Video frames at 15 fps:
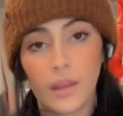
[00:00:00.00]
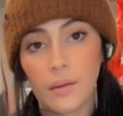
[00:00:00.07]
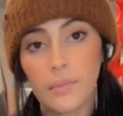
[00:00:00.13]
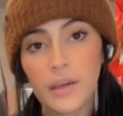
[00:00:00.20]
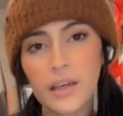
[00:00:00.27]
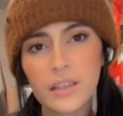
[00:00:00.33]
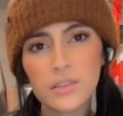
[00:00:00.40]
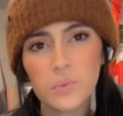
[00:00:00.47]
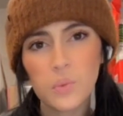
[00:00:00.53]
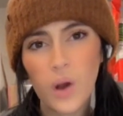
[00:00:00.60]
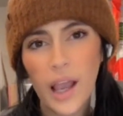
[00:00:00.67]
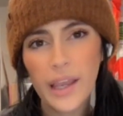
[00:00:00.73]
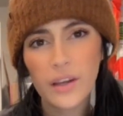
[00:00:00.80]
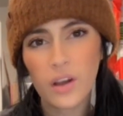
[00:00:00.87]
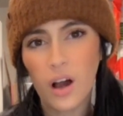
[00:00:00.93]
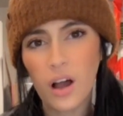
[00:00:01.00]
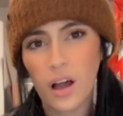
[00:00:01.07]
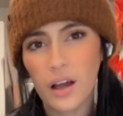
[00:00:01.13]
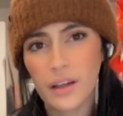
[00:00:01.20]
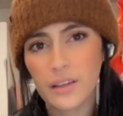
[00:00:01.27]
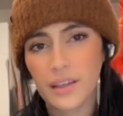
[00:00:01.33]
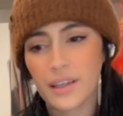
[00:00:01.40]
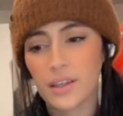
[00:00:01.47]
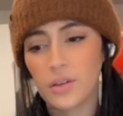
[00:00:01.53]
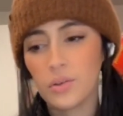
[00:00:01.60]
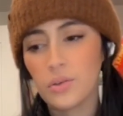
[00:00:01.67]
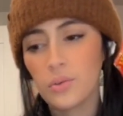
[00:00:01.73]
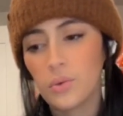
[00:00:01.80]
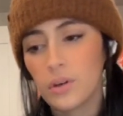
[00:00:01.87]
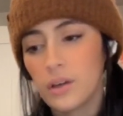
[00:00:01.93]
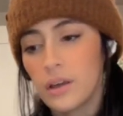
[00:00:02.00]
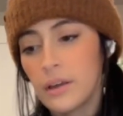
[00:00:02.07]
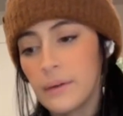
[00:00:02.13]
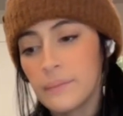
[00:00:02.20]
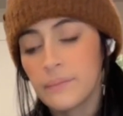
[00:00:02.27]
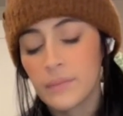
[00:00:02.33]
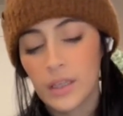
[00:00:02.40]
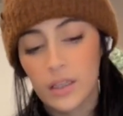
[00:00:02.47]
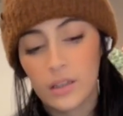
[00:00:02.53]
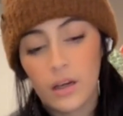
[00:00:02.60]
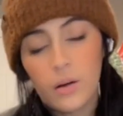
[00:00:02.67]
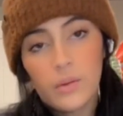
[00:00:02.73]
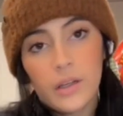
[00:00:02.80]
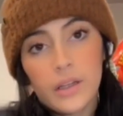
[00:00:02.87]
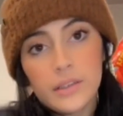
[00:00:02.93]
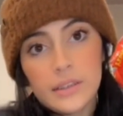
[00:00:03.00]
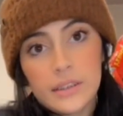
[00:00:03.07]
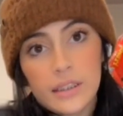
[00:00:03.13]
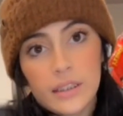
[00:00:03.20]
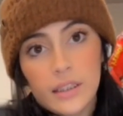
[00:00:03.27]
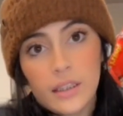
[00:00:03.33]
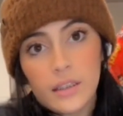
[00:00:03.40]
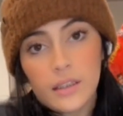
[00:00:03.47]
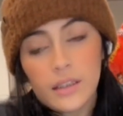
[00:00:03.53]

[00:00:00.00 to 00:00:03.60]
Because why not? Like, no one else is gonna eat